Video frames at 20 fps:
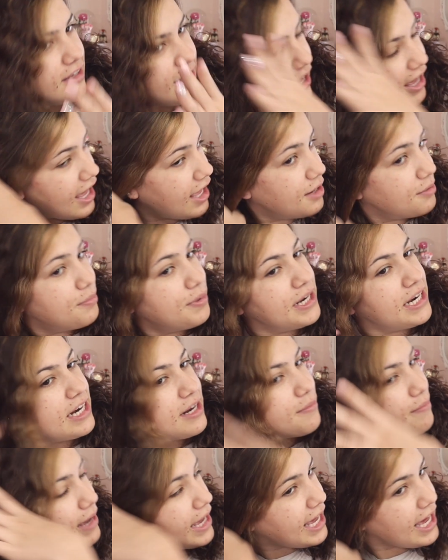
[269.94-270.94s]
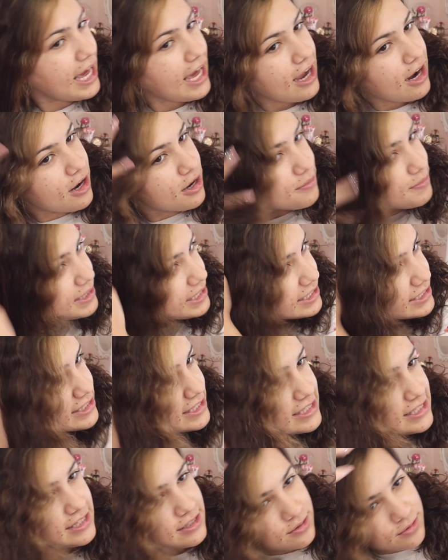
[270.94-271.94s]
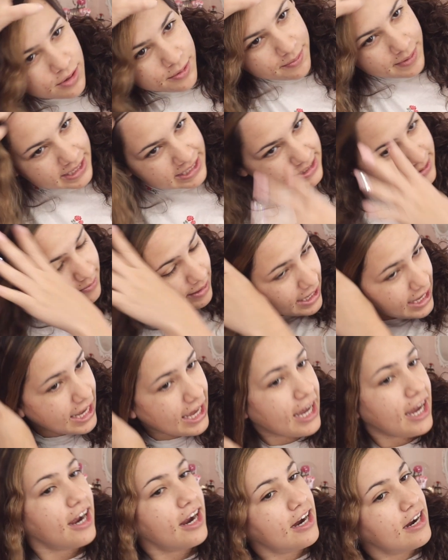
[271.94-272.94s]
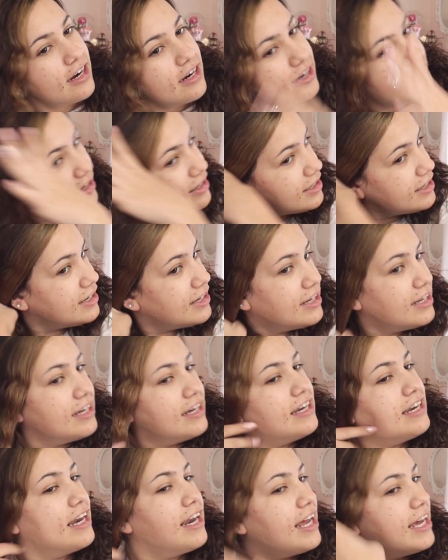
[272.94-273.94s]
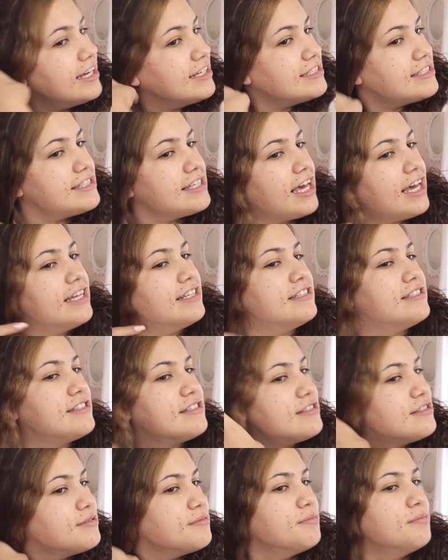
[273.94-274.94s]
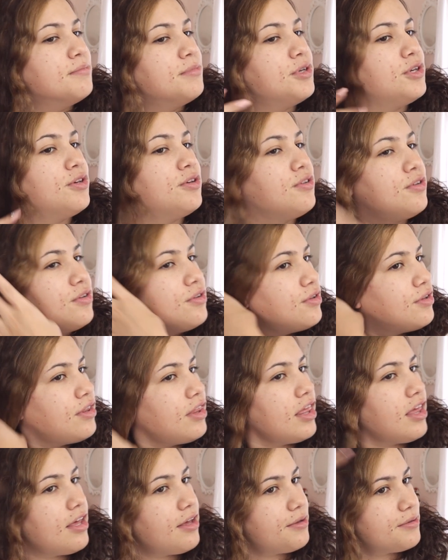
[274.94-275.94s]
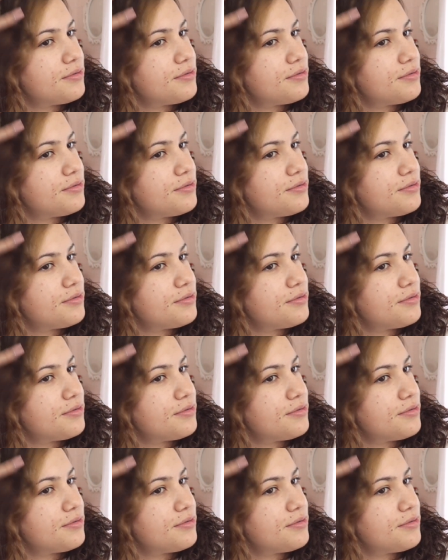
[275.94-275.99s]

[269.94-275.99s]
and put it in my hair because this is what makes my hair nice and smooth.